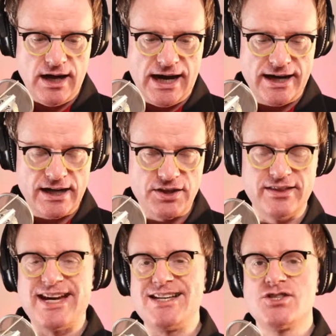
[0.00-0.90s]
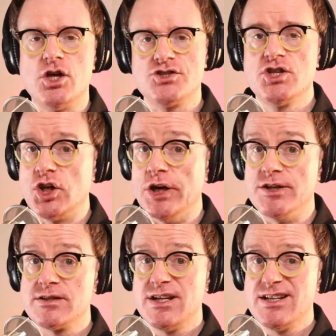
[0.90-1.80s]
And I think that's not so
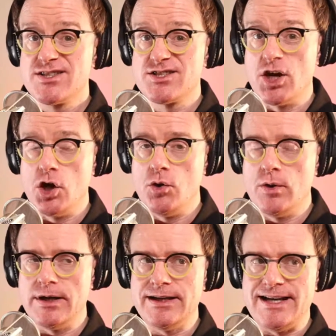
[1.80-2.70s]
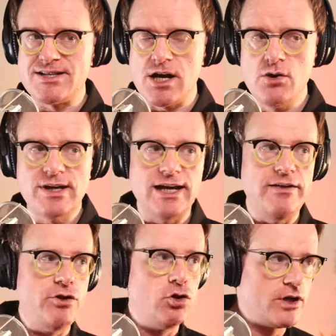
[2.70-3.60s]
good. So it's okay
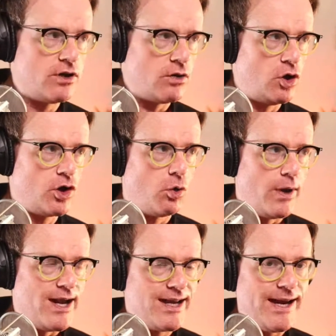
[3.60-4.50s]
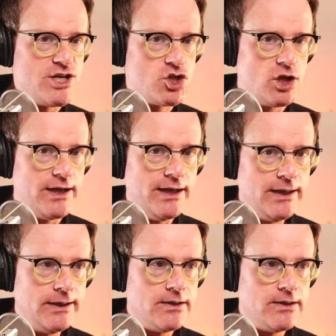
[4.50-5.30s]
if you look away occasionally.